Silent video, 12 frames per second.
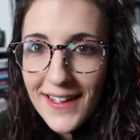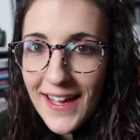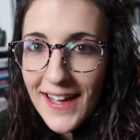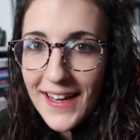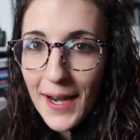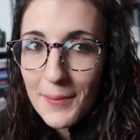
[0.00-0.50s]

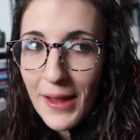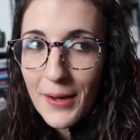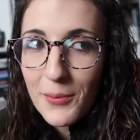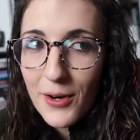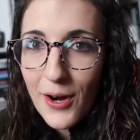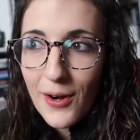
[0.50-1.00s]
And I'm
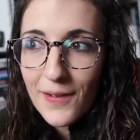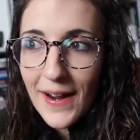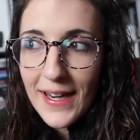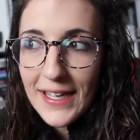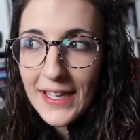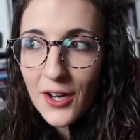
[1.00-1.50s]
like, we're
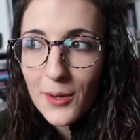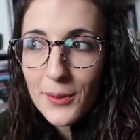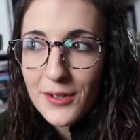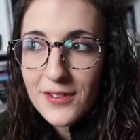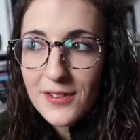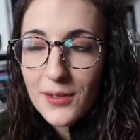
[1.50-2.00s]
already
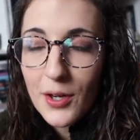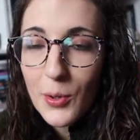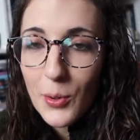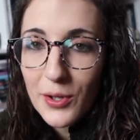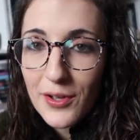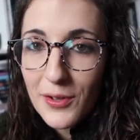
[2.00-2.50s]
almost a
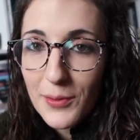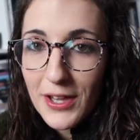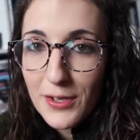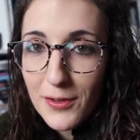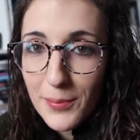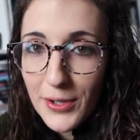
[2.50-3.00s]
quarter of the
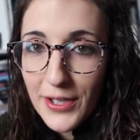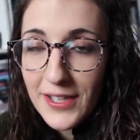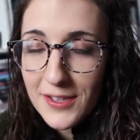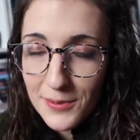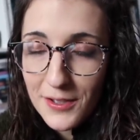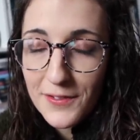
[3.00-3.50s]
way through the book.
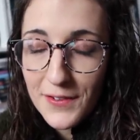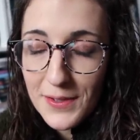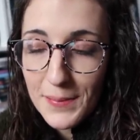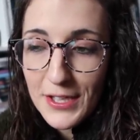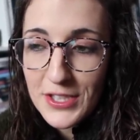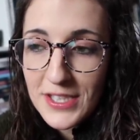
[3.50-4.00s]
It's
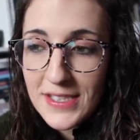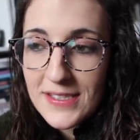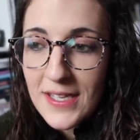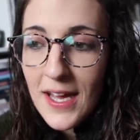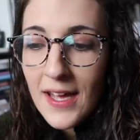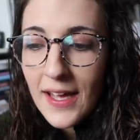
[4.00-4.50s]
350 pages.